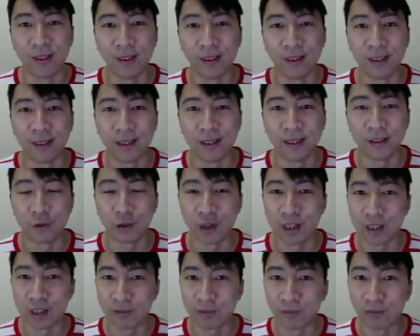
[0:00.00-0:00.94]
and
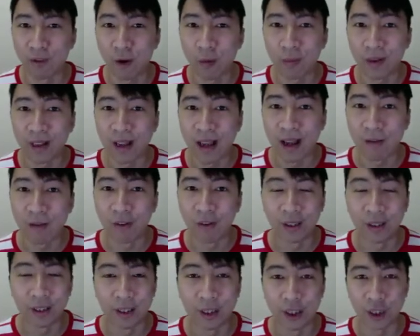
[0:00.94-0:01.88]
transforming
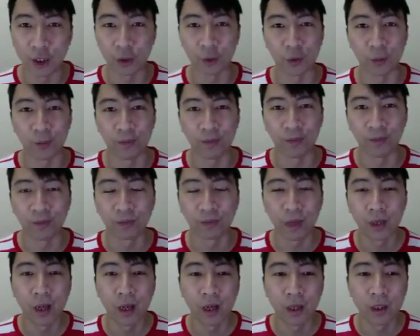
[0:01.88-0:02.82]
everything new.
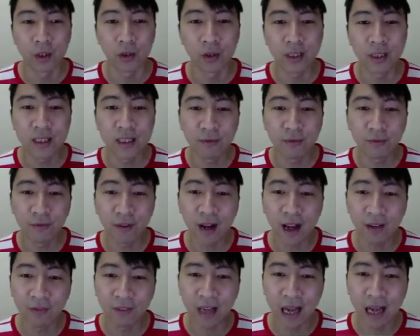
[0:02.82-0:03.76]
So these
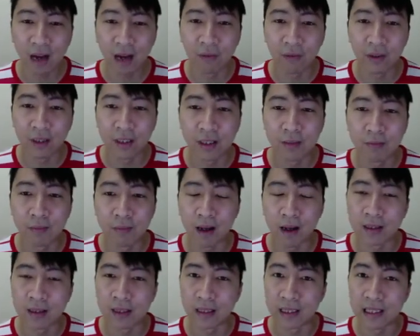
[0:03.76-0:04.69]
5 covenants
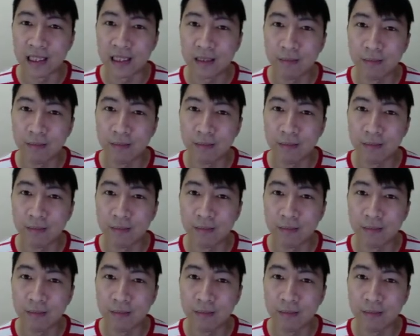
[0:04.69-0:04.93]
marks the key